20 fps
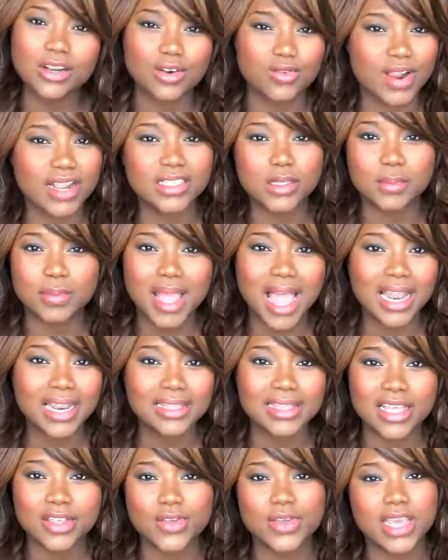corrector
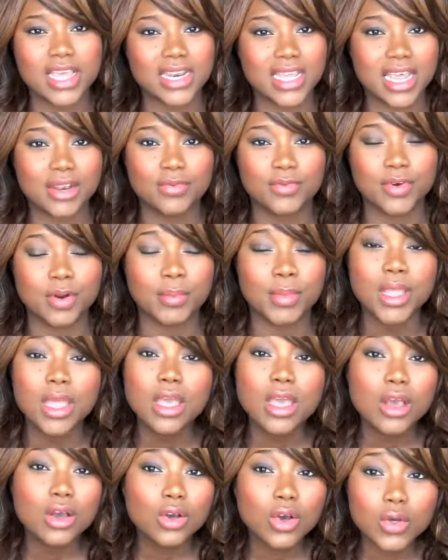palette that you can get from
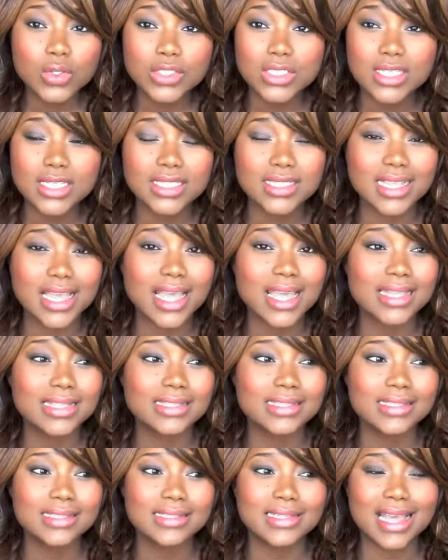Coastal
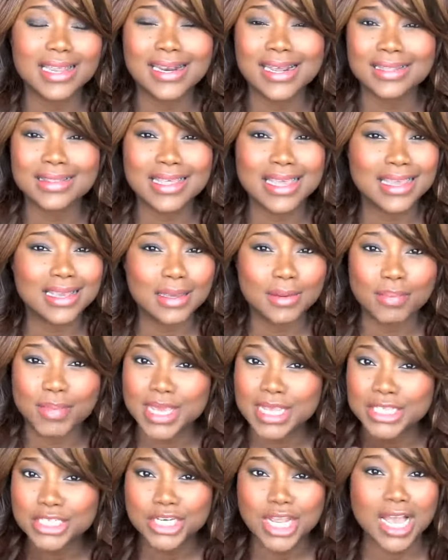Scents and I think
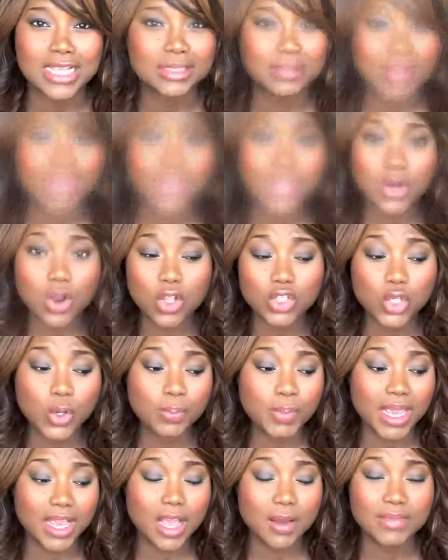BH Cosmetics. You can
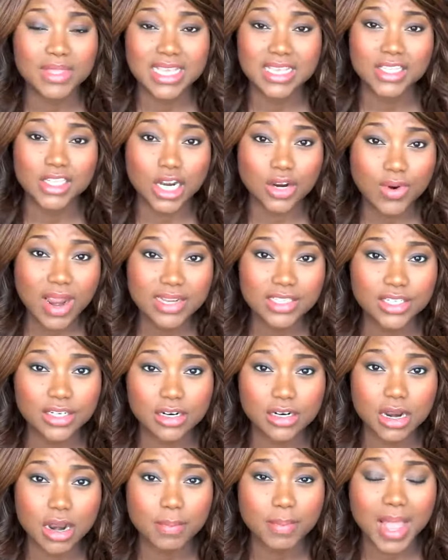also pick up these
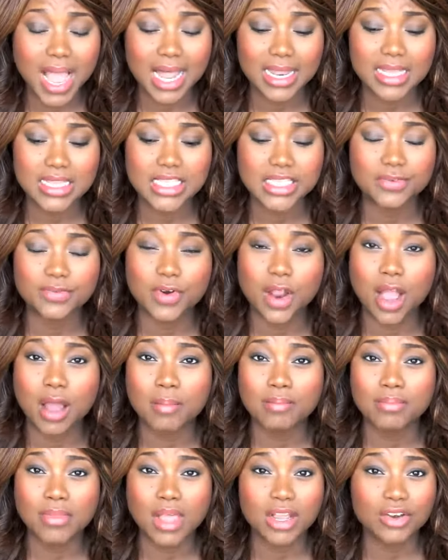corrector palettes
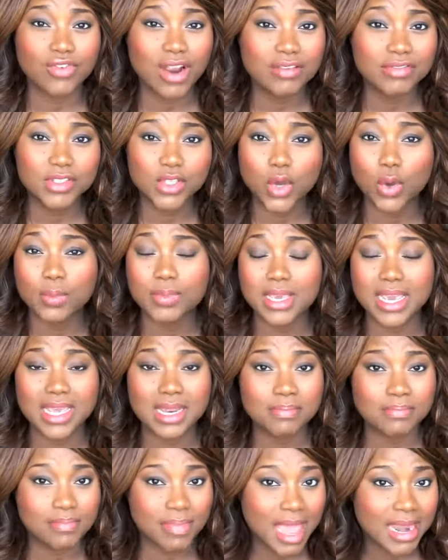from
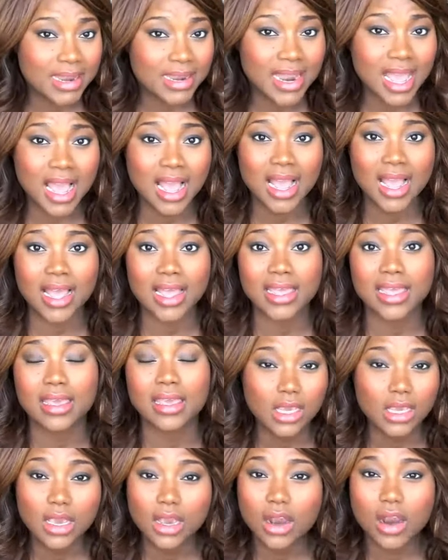Graftobian, Ben Nye,
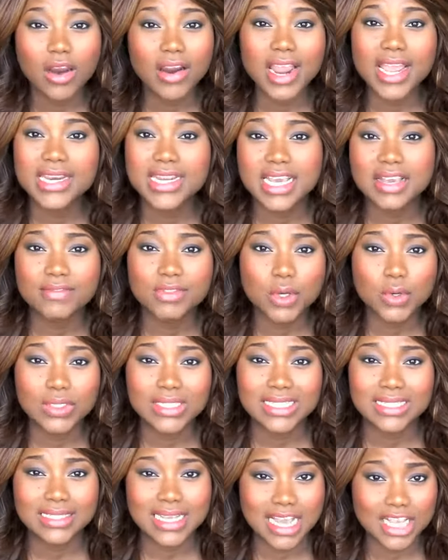or any of
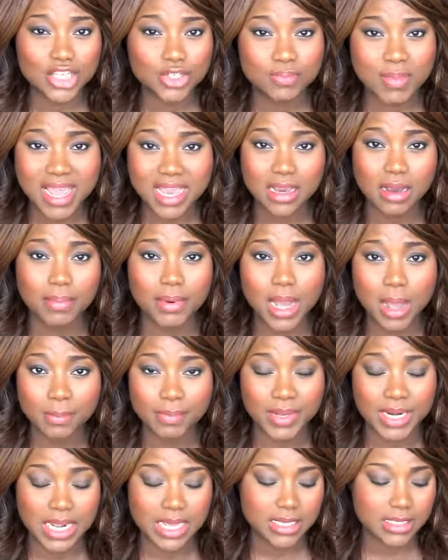those stage makeup
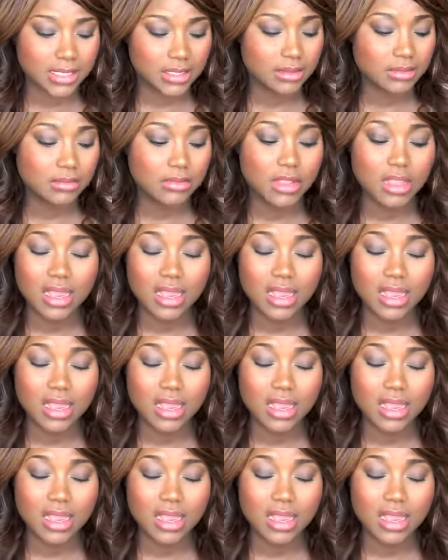companies,